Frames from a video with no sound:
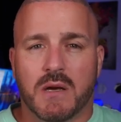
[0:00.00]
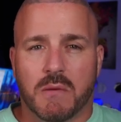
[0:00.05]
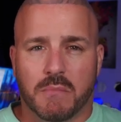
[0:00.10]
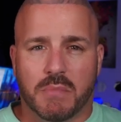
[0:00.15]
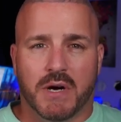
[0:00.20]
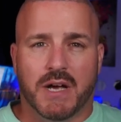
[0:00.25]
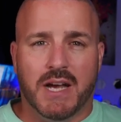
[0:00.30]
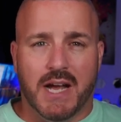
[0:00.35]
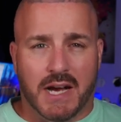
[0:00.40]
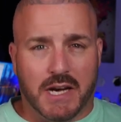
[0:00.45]

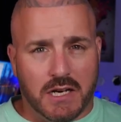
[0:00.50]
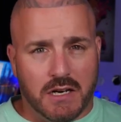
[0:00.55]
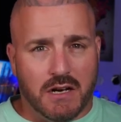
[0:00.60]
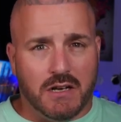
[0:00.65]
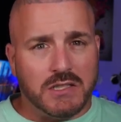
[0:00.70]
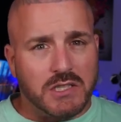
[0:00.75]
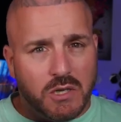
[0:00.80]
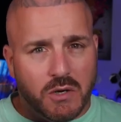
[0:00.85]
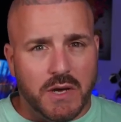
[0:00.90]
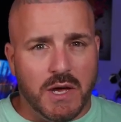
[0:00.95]
But I can
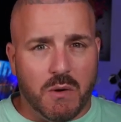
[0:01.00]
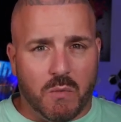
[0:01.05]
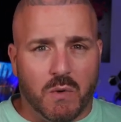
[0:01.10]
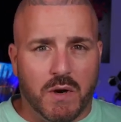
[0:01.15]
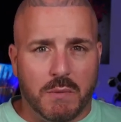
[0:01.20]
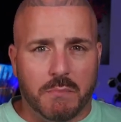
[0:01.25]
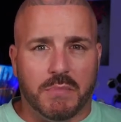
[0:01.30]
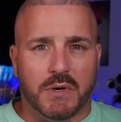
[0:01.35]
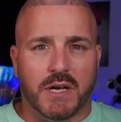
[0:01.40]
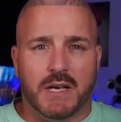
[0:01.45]
also hit
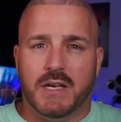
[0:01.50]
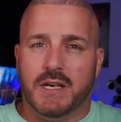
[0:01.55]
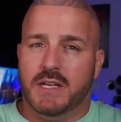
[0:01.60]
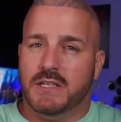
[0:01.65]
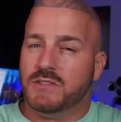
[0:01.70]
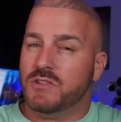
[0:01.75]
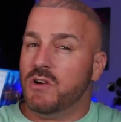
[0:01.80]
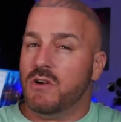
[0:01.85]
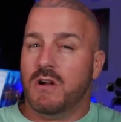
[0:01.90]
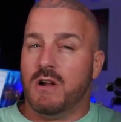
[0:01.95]
one button
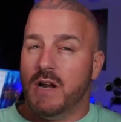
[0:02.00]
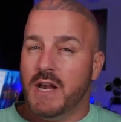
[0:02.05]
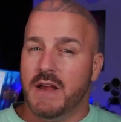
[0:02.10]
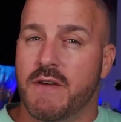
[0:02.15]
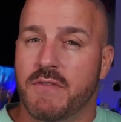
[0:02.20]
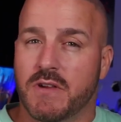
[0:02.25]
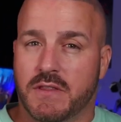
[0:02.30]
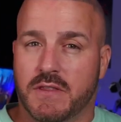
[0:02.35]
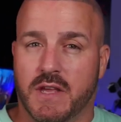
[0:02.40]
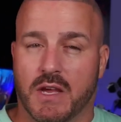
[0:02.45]
and turn on
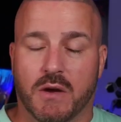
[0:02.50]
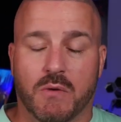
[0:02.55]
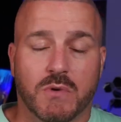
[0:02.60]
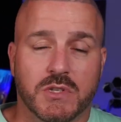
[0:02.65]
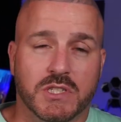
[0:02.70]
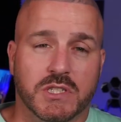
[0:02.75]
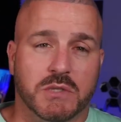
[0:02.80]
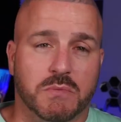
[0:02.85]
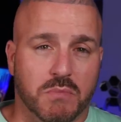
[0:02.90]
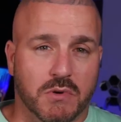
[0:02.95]
everything,
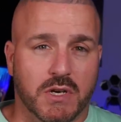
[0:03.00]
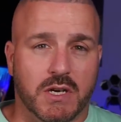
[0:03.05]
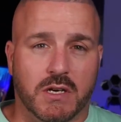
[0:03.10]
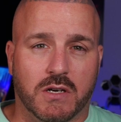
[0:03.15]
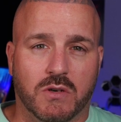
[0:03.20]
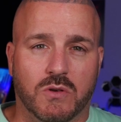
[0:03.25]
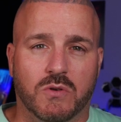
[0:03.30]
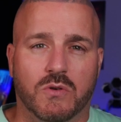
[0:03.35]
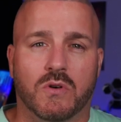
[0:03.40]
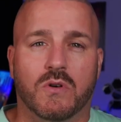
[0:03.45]
which is pretty
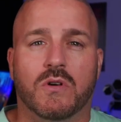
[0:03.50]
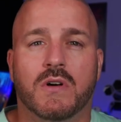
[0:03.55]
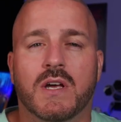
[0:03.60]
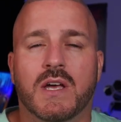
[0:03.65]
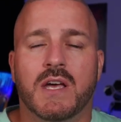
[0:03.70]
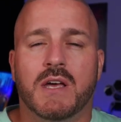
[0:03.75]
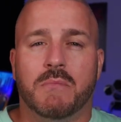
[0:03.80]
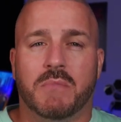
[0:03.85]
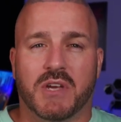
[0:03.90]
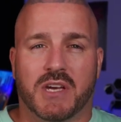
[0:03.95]
cool
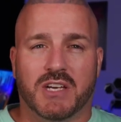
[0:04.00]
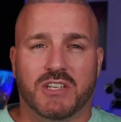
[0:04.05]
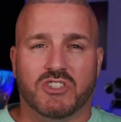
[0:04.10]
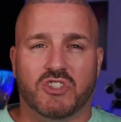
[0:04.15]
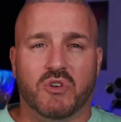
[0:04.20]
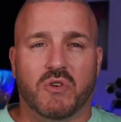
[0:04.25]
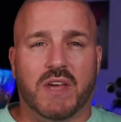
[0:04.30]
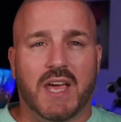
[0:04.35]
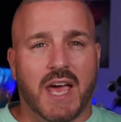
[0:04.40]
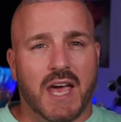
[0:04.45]
because
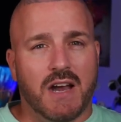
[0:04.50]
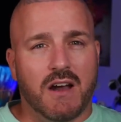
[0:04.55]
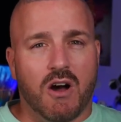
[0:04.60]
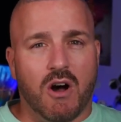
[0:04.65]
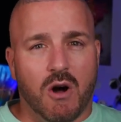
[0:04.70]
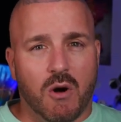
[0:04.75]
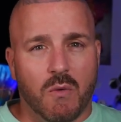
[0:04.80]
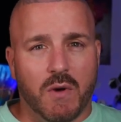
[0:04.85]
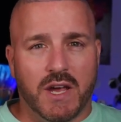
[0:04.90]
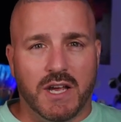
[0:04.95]
you can't
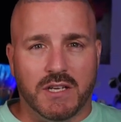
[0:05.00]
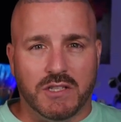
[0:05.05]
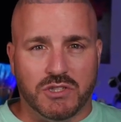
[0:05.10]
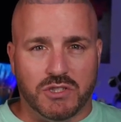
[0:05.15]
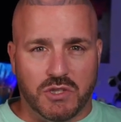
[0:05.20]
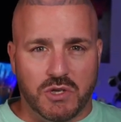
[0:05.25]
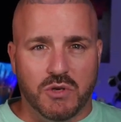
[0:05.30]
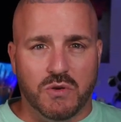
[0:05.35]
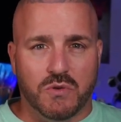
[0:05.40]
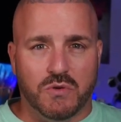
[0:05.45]

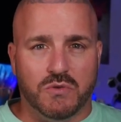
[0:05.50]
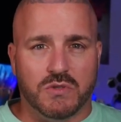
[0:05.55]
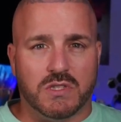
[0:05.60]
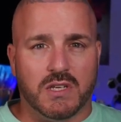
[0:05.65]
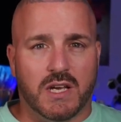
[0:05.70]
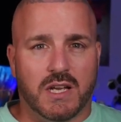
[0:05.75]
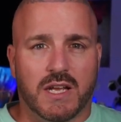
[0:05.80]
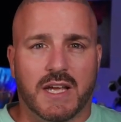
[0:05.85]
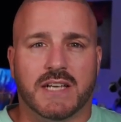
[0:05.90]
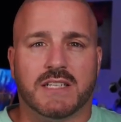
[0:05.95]
always use
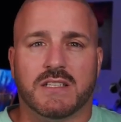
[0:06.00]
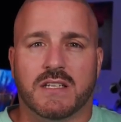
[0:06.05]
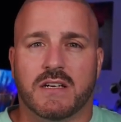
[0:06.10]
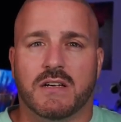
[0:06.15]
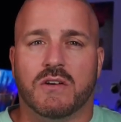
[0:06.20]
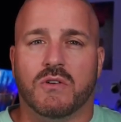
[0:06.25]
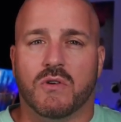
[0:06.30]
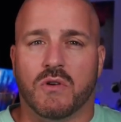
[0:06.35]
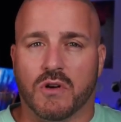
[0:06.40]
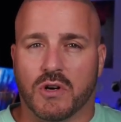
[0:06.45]
Alexa
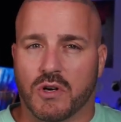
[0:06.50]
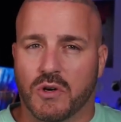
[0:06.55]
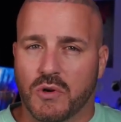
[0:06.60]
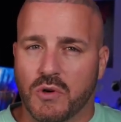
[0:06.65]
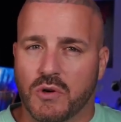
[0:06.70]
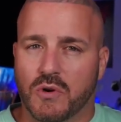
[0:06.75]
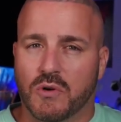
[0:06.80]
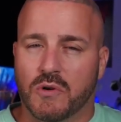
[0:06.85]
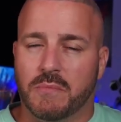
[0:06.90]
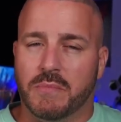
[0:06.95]
or
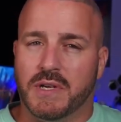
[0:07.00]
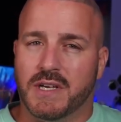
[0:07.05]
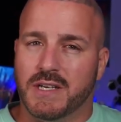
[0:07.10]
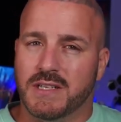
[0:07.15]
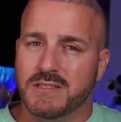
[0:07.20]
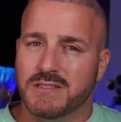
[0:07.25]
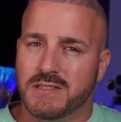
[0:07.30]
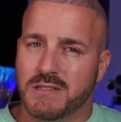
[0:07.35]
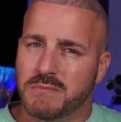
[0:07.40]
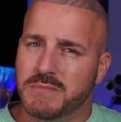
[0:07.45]
Google
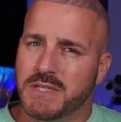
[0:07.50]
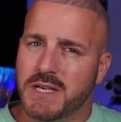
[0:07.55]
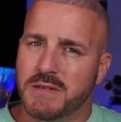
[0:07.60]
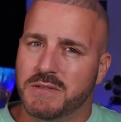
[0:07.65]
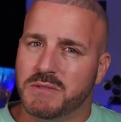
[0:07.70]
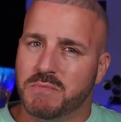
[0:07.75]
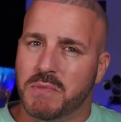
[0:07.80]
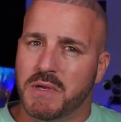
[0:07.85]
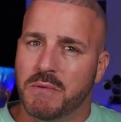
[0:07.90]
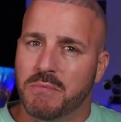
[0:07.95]
because
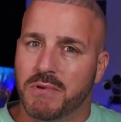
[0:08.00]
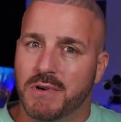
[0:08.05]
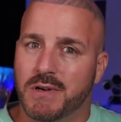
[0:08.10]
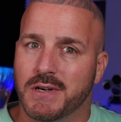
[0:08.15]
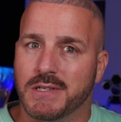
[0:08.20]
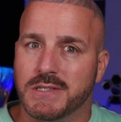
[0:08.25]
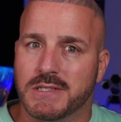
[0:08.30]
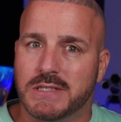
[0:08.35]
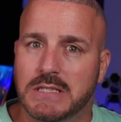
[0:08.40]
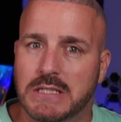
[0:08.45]
sometimes people
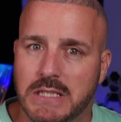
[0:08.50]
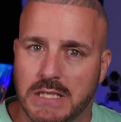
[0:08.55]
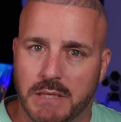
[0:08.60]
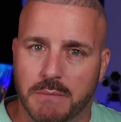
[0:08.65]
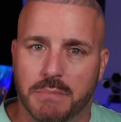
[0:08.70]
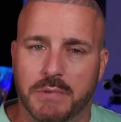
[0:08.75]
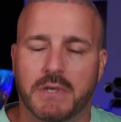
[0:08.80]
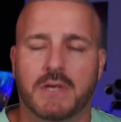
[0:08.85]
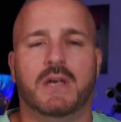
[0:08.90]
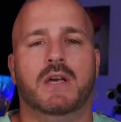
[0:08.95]
are
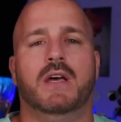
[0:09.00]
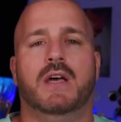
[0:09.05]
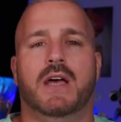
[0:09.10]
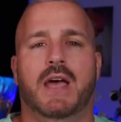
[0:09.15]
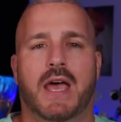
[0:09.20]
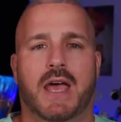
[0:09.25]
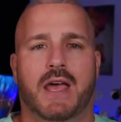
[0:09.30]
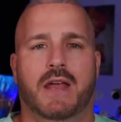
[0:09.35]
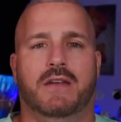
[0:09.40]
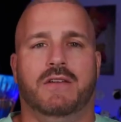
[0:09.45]
asleep
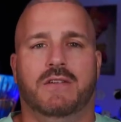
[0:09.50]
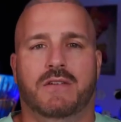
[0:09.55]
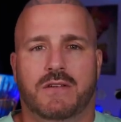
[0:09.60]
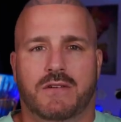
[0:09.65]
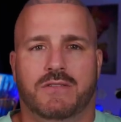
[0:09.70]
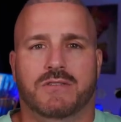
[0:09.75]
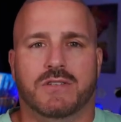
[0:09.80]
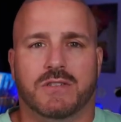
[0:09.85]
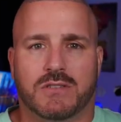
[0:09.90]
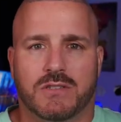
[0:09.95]
and
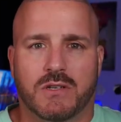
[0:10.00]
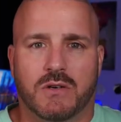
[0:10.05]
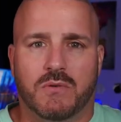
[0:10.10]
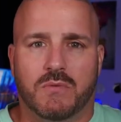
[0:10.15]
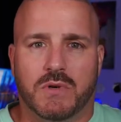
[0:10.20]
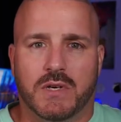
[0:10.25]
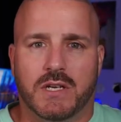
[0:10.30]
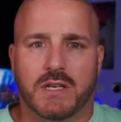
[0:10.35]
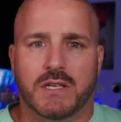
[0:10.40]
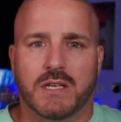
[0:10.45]
you just don't
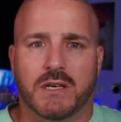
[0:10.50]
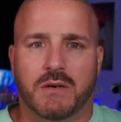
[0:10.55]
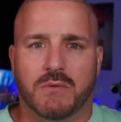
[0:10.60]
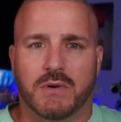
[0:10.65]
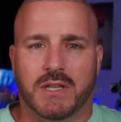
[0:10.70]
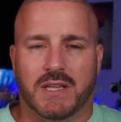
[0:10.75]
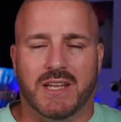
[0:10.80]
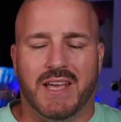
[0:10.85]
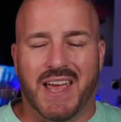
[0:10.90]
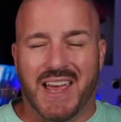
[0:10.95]
want to deal
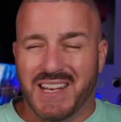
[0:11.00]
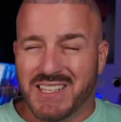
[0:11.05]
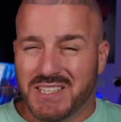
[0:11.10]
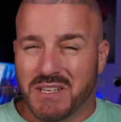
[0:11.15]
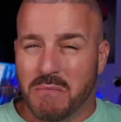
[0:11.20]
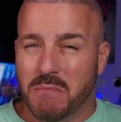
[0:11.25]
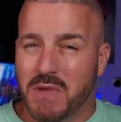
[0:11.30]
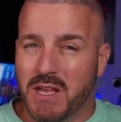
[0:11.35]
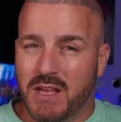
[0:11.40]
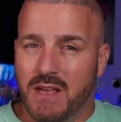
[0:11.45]
with it. And
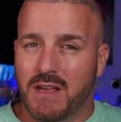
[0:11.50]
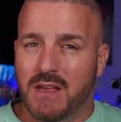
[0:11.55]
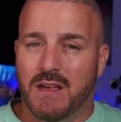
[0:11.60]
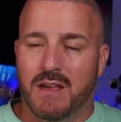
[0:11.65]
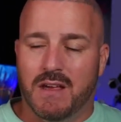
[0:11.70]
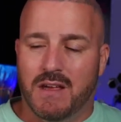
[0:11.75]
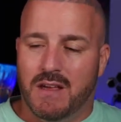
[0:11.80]
to me,